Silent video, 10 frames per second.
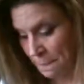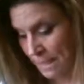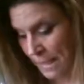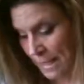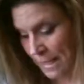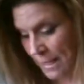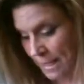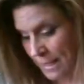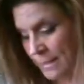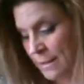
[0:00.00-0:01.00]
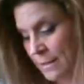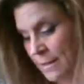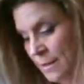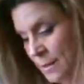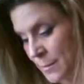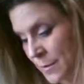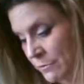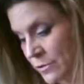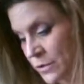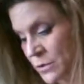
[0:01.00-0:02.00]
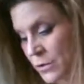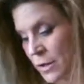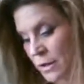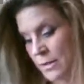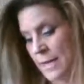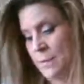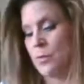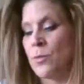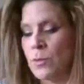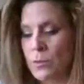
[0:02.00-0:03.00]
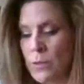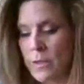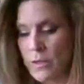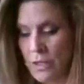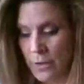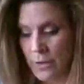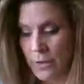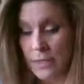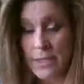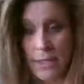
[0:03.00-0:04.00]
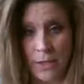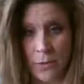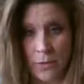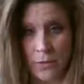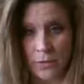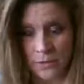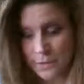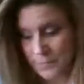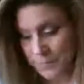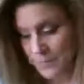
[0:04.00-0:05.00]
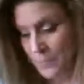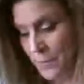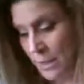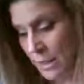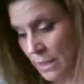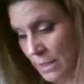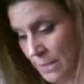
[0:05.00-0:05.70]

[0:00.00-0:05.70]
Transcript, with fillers: and um, the first two cards I pulled were the Chariot and the World. Um,